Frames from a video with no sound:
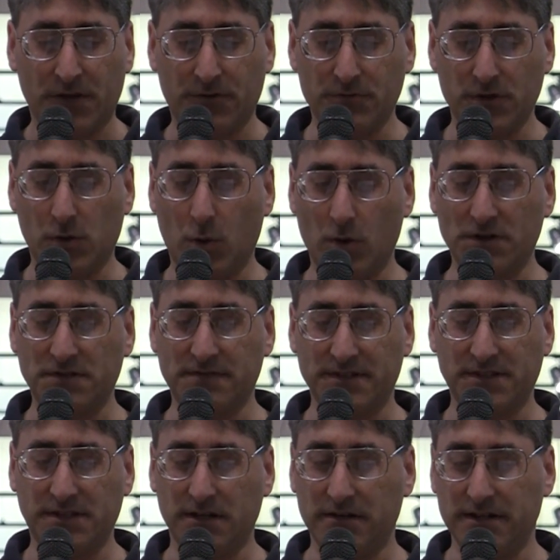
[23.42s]
Through the course of the
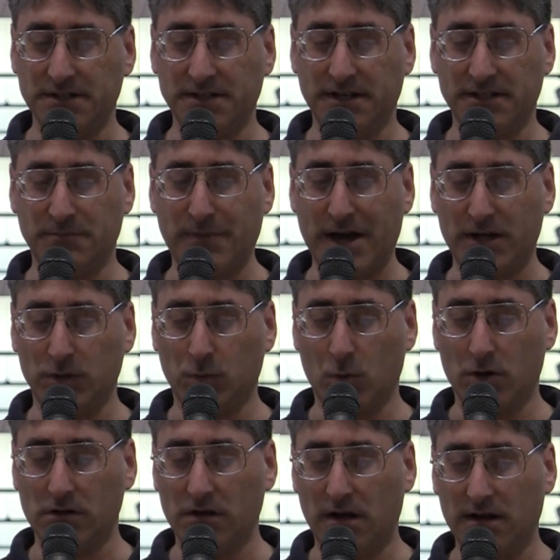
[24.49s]
series, he has battled
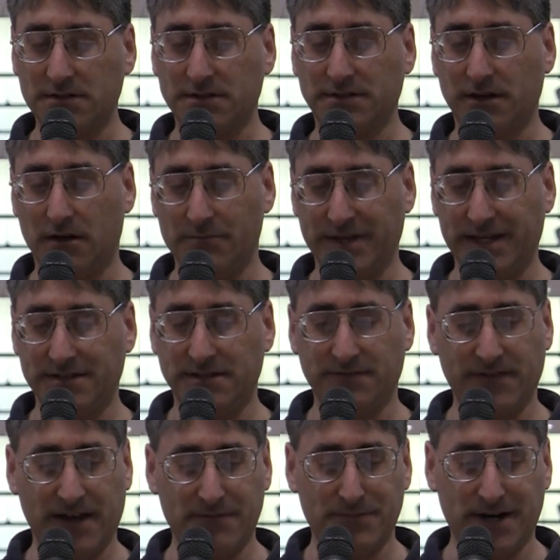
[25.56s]
warlocks, zombies,
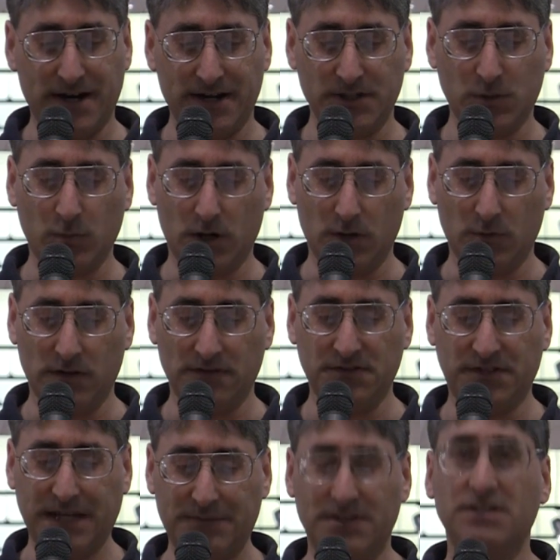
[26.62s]
vampires, werewolves,
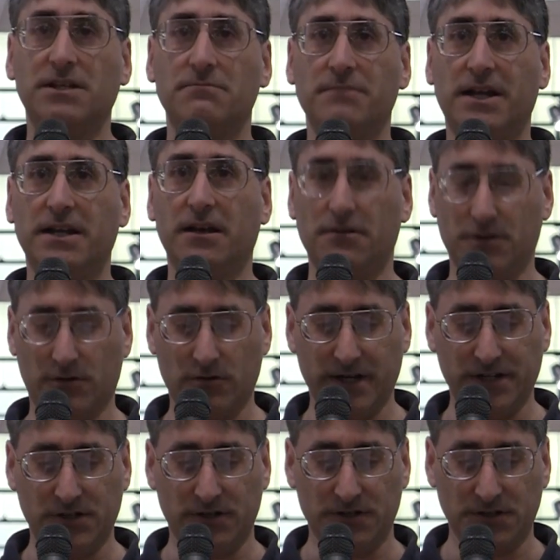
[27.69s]
demons, and many other
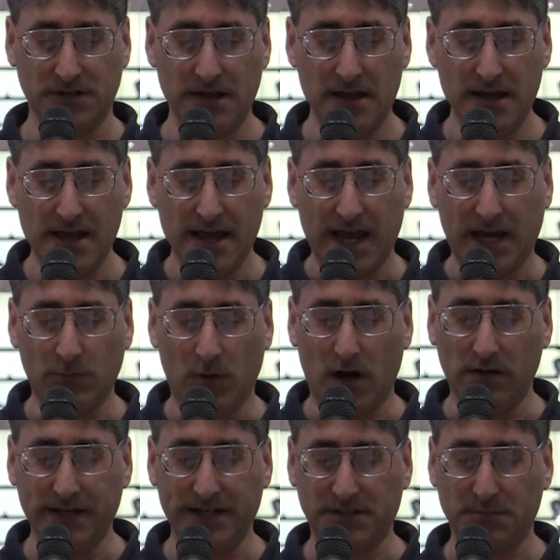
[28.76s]
creatures. And
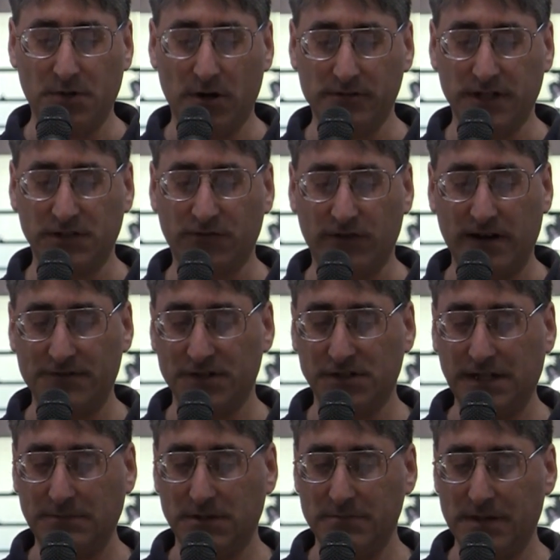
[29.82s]
while his opponents forever
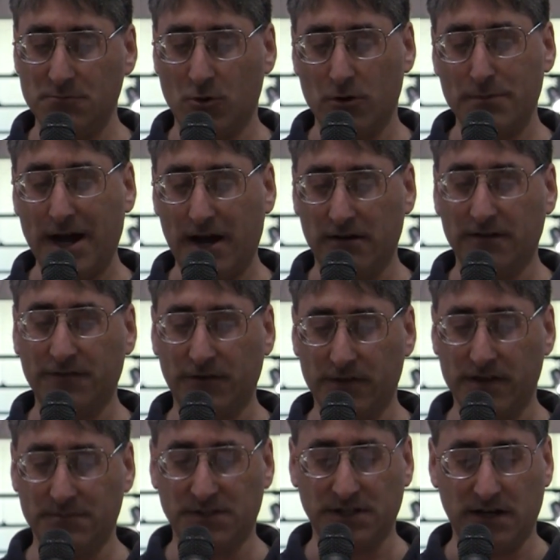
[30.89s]
seem to be more powerful
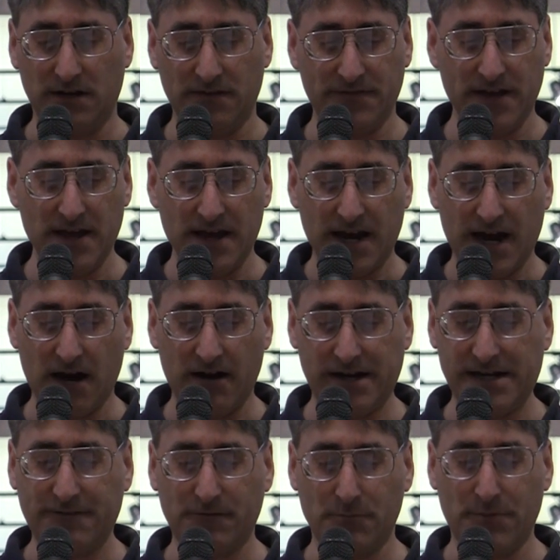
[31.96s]
than himself,
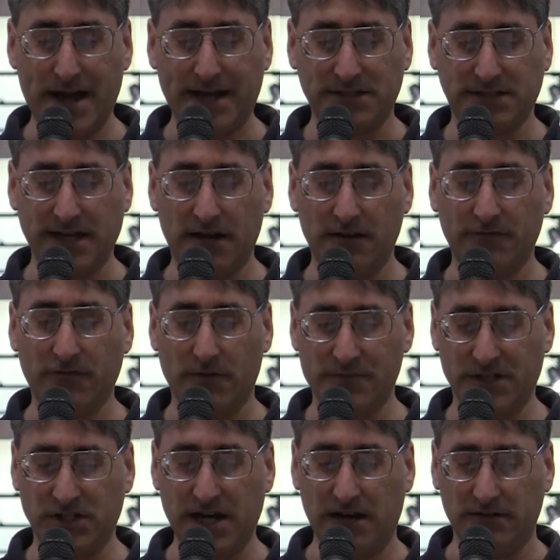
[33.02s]
Harry never backs down from
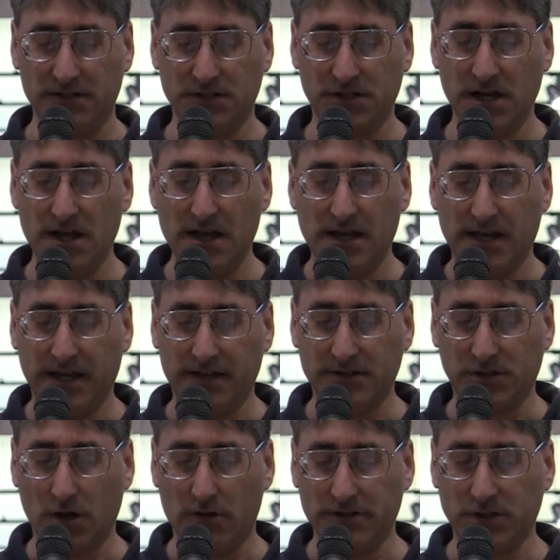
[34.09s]
the challenge. He
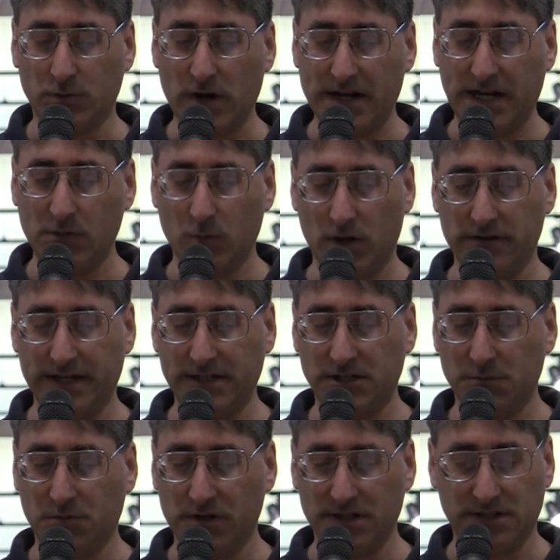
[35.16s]
is always ready and willing
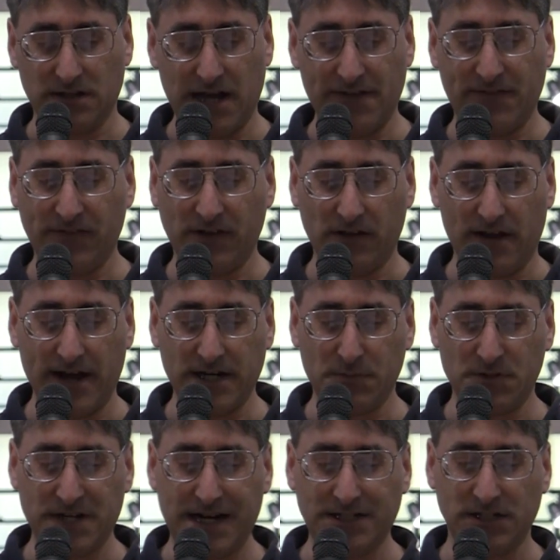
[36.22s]
to put his life on the line to
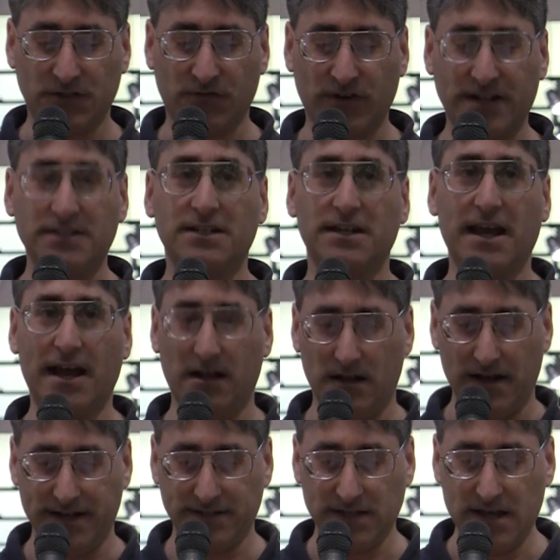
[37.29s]
protect his friends and
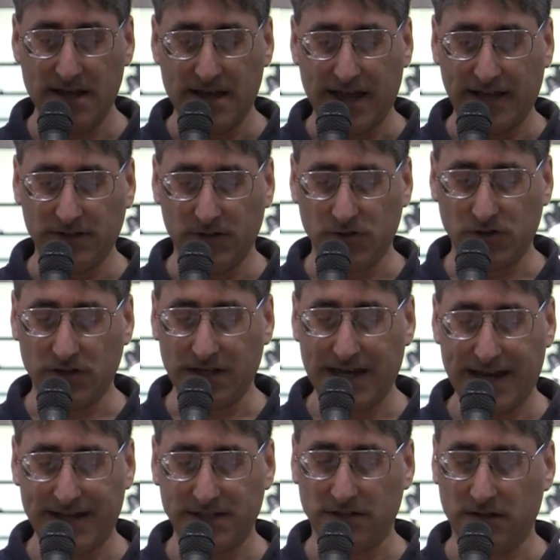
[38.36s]
allies, and usually
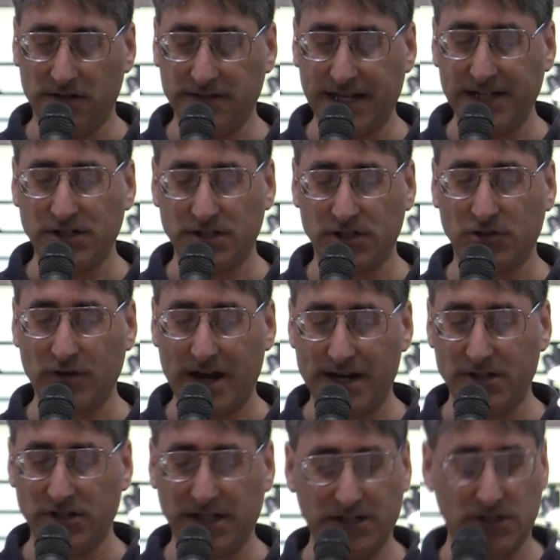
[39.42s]
has an audacious
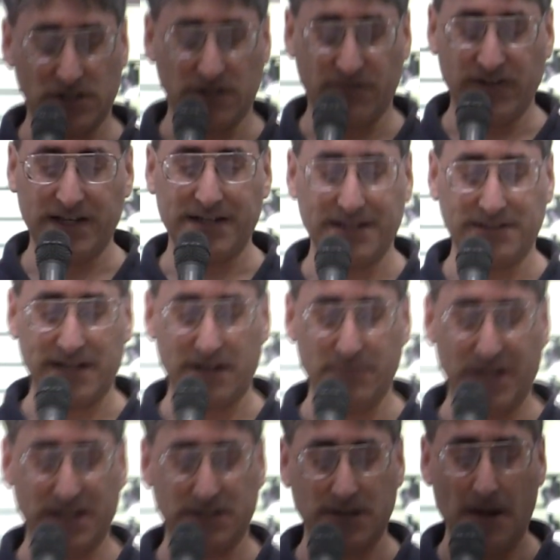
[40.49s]
strategy to defeat his
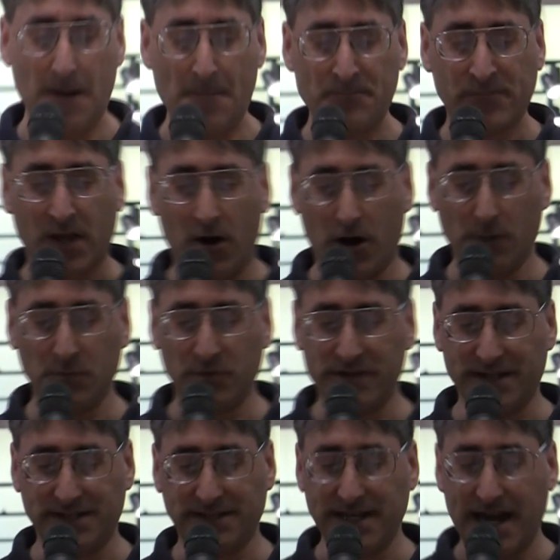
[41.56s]
enemies. Armed with
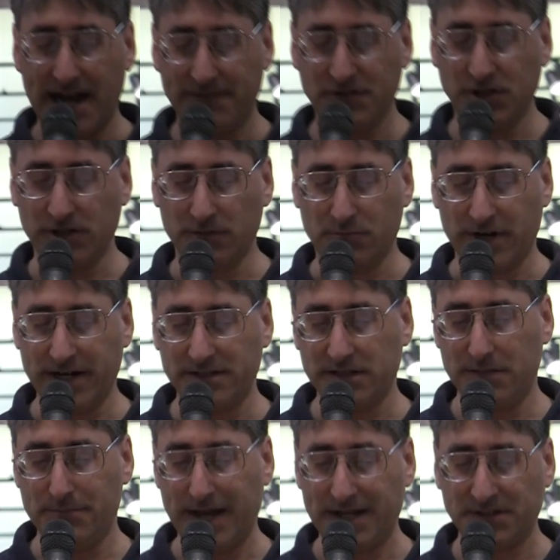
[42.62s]
his staff, shield
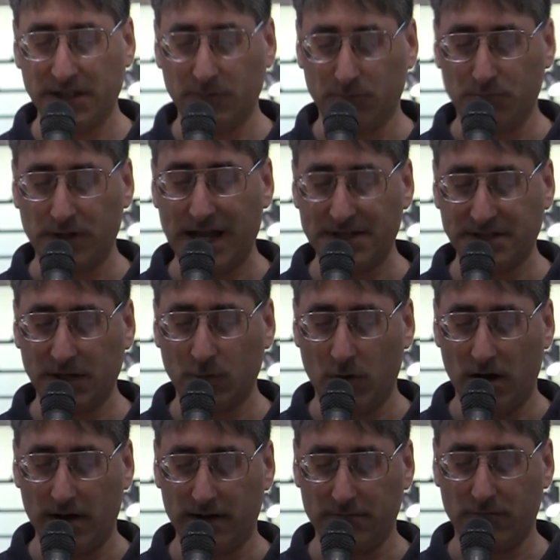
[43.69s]
bracelet, blasting, blasting
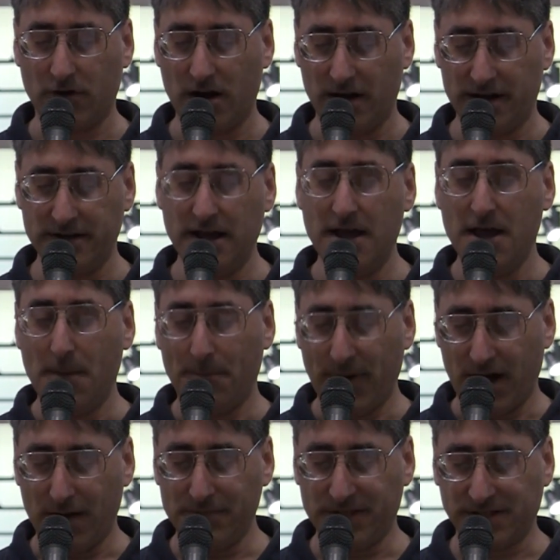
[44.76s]
rod, rod,
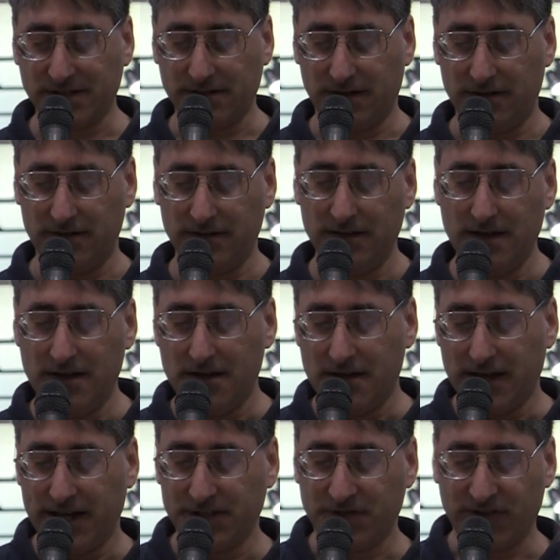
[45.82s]
Bob the Skull,
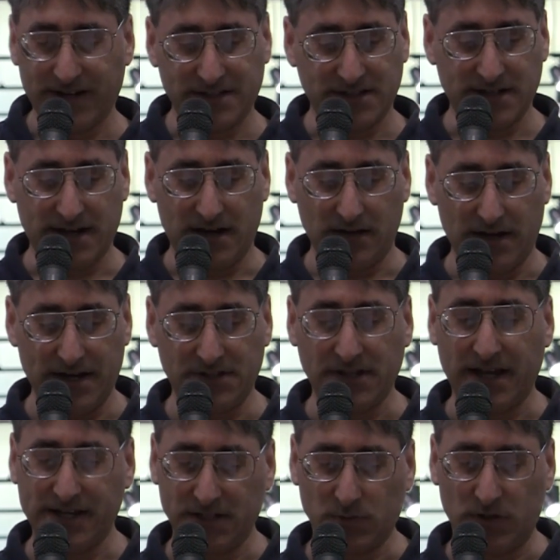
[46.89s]
his friends and allies,
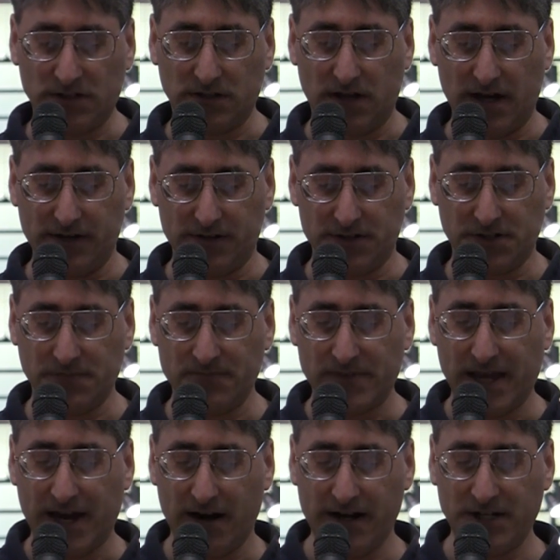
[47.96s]
and his one-liners,
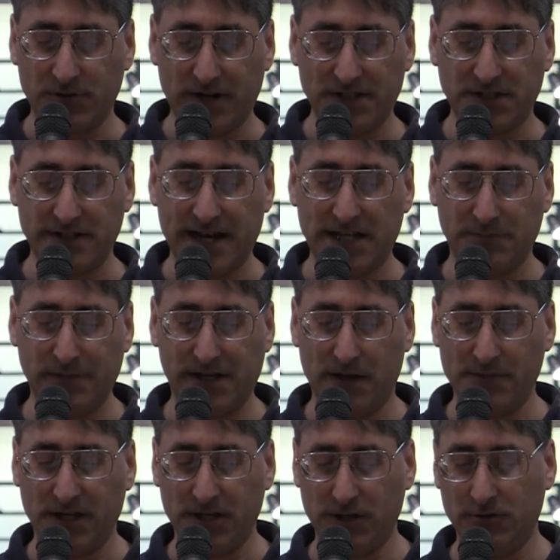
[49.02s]
Harry Dresden has
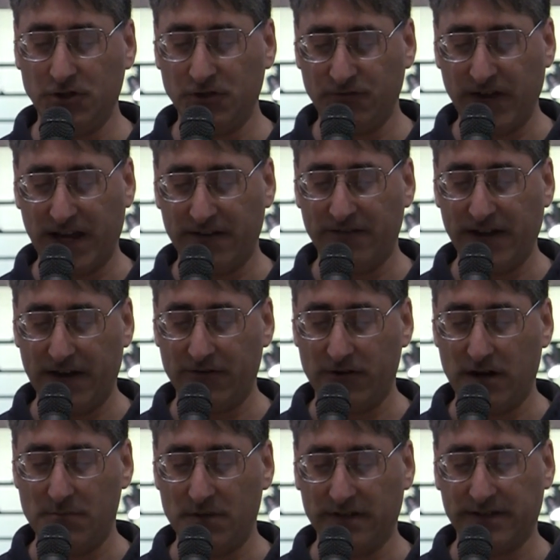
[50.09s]
become a huge fan
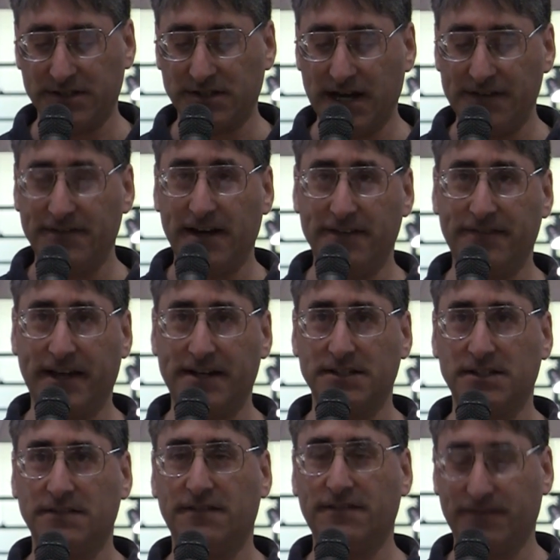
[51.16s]
favorite among the sci-fi
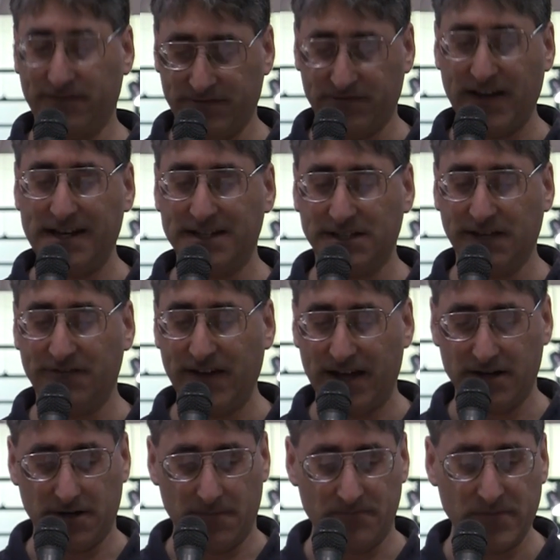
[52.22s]
fantasy, fantasy
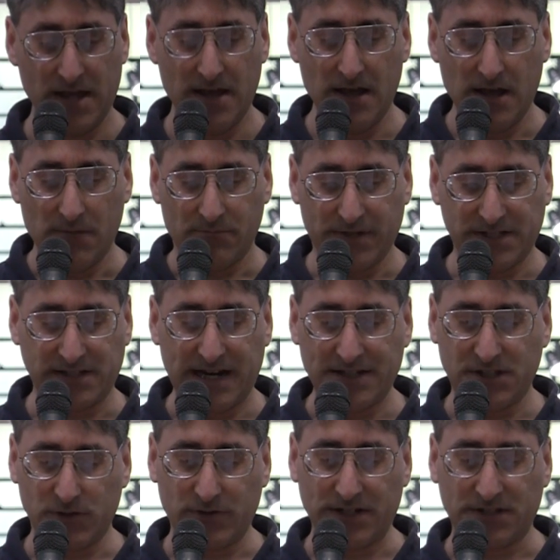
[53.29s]
fandom.
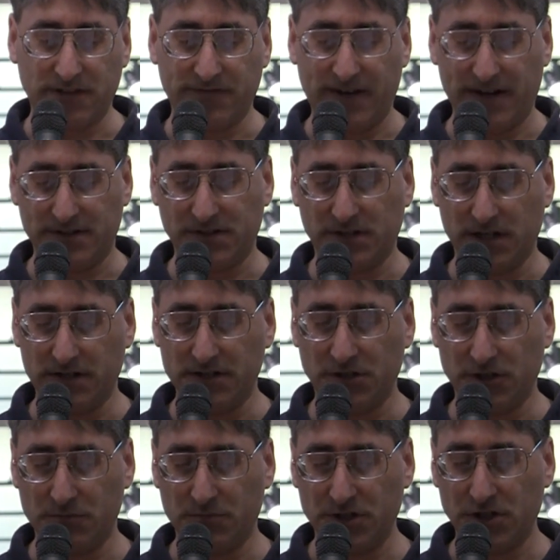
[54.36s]
Besides the Dresden Files series,
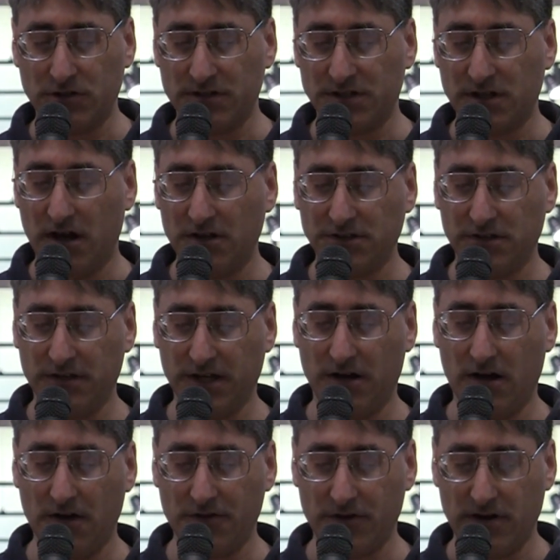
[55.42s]
Jim Butcher is also the
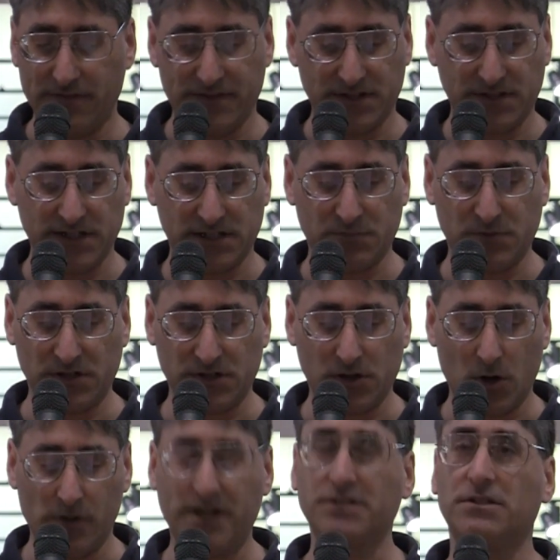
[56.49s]
author of the six-book
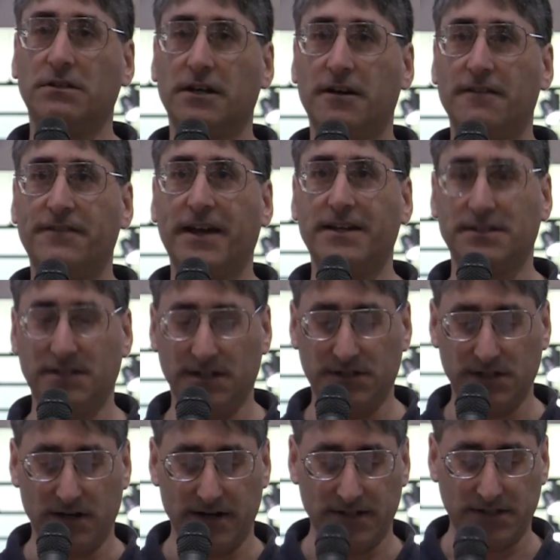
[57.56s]
Codex Alera fantasy
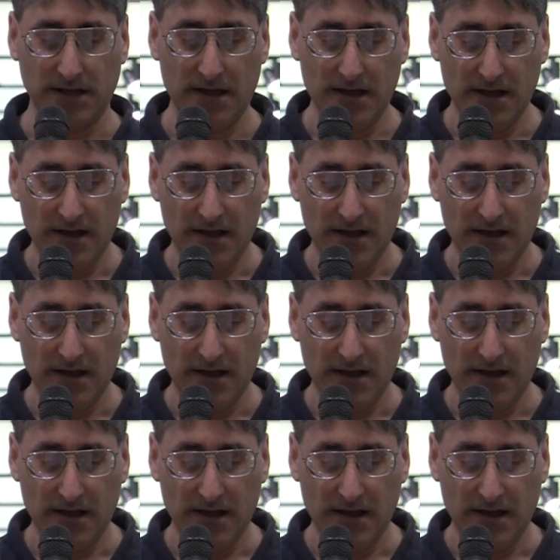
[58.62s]
series.